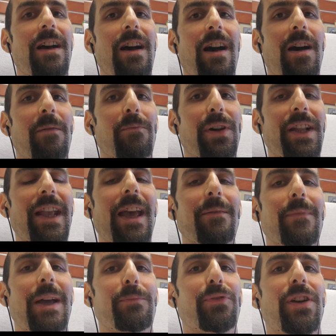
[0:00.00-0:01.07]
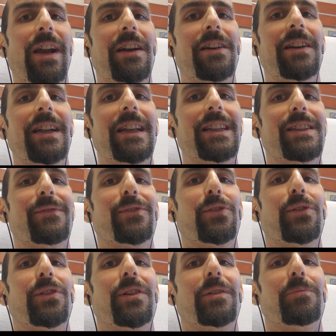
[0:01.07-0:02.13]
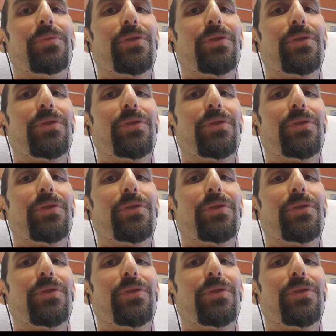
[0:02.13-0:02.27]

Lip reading: But again, my prayer is for